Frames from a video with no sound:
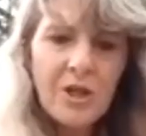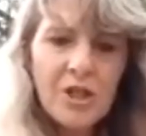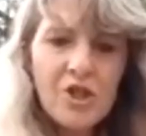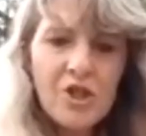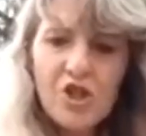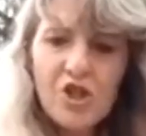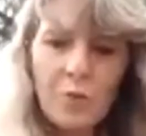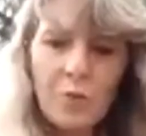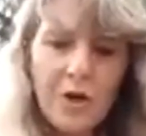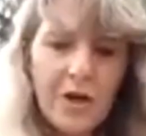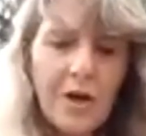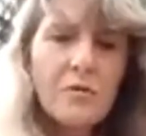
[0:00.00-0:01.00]
consume
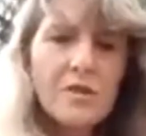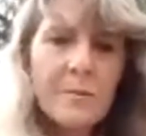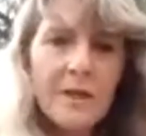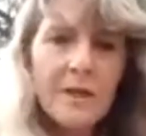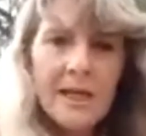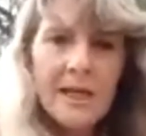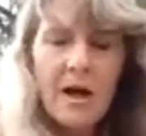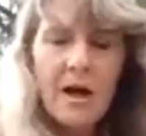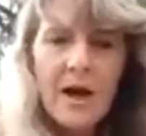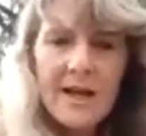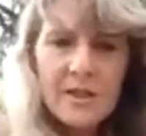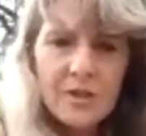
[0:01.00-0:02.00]
what I'd ultimately
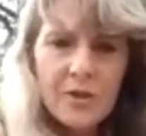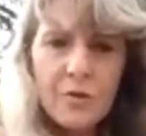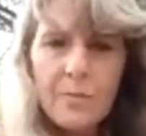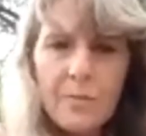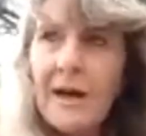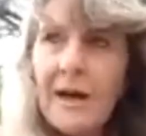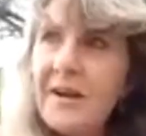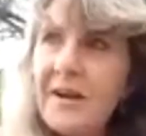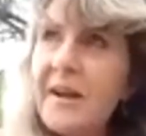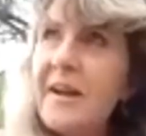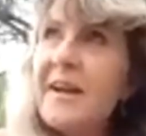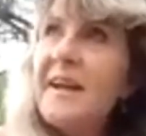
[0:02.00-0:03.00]
like to, but
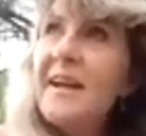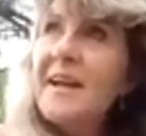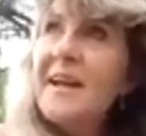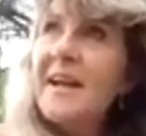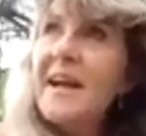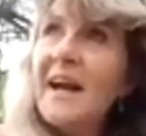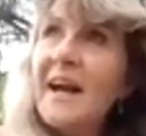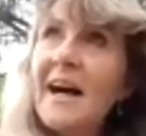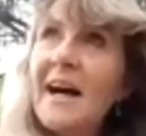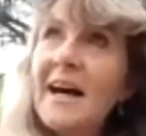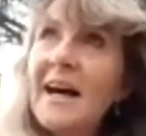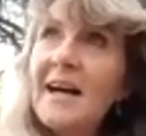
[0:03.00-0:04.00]

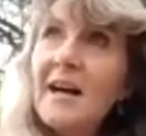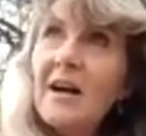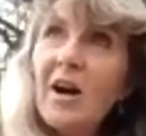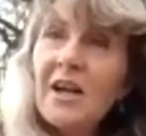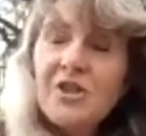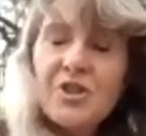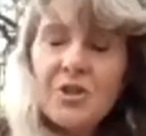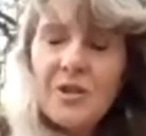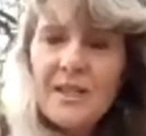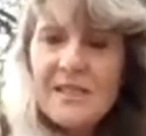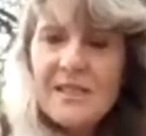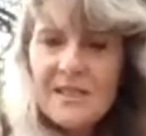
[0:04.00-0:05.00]
I do
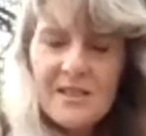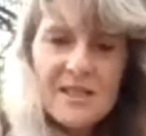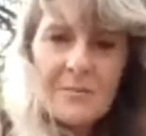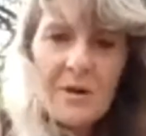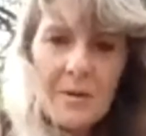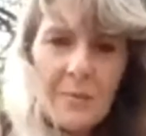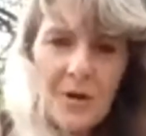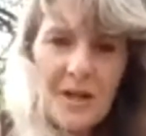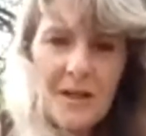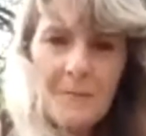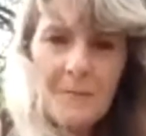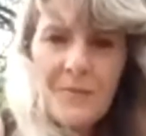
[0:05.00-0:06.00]
listen to my
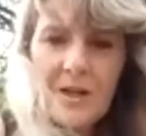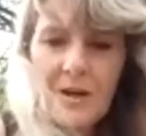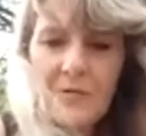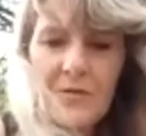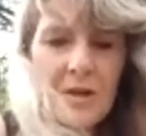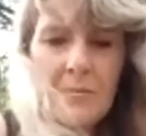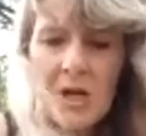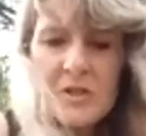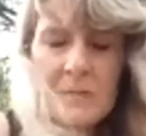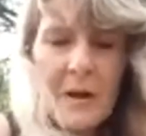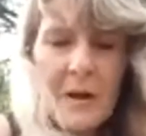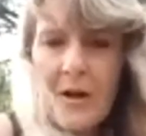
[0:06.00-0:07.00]
body. For the
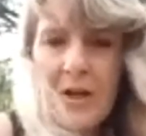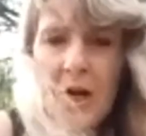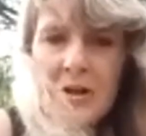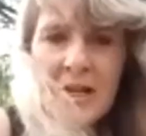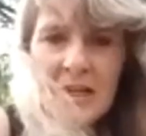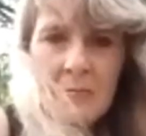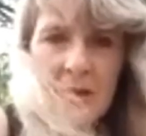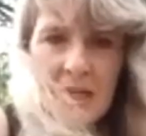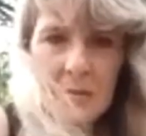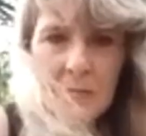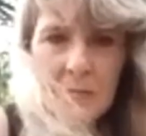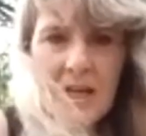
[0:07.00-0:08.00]
most part, I don't eat
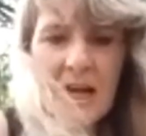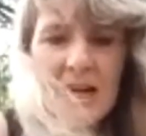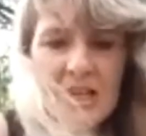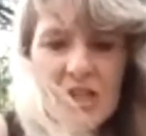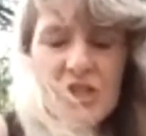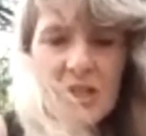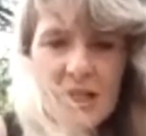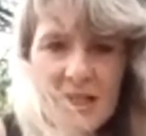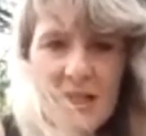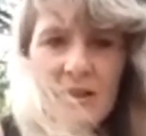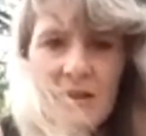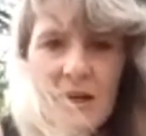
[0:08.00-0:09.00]
meat, but
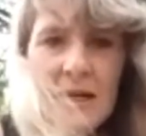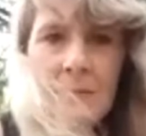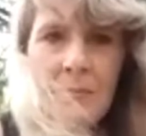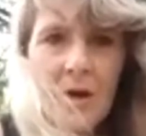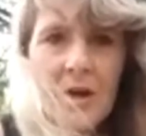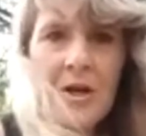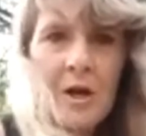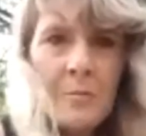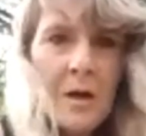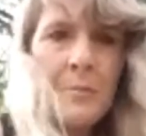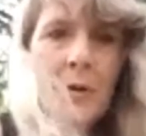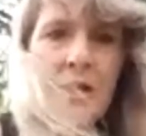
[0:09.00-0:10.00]
occasionally I know
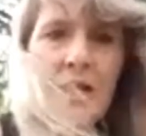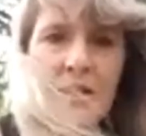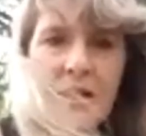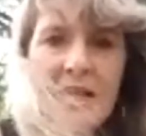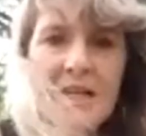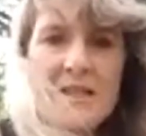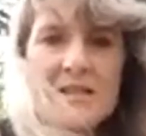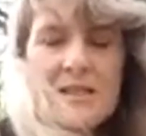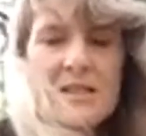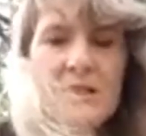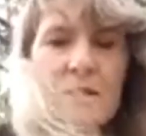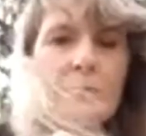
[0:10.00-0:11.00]
my body
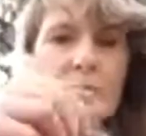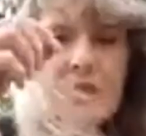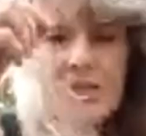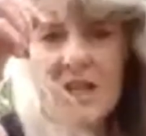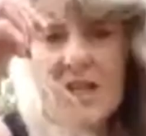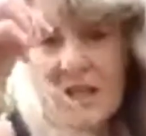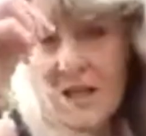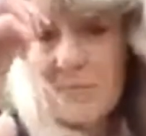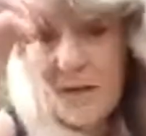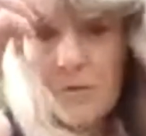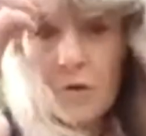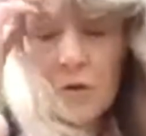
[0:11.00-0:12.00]
needs particular
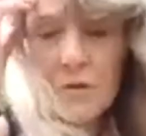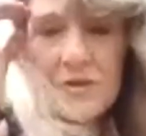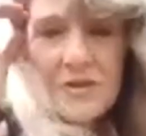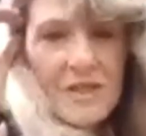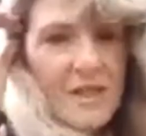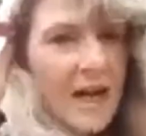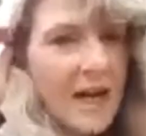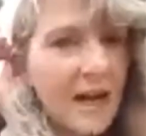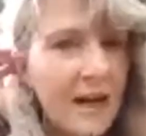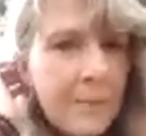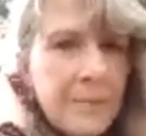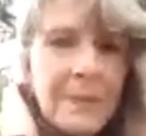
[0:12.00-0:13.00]
minerals
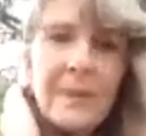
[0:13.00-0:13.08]
that